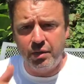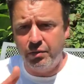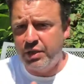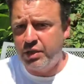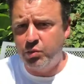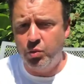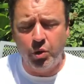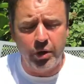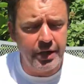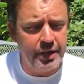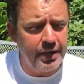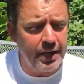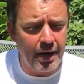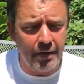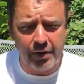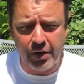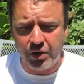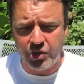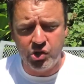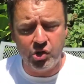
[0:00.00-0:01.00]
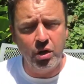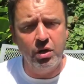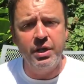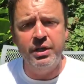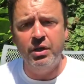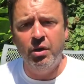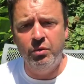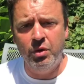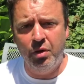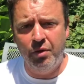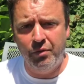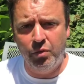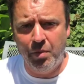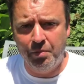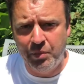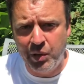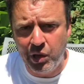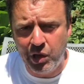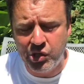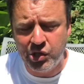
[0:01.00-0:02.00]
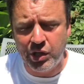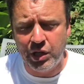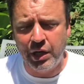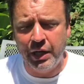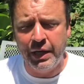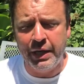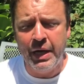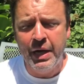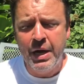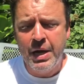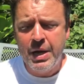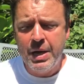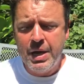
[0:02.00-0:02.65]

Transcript: there isn't one in there, and I certainly don't know of one personally